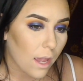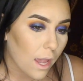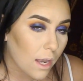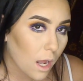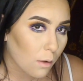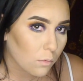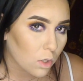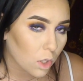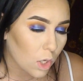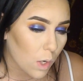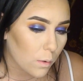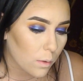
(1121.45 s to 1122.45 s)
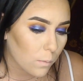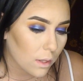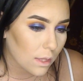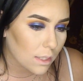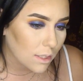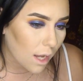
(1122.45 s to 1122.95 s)
And now I'm going to go in
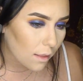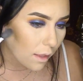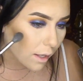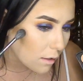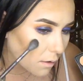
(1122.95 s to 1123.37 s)
with this highlight.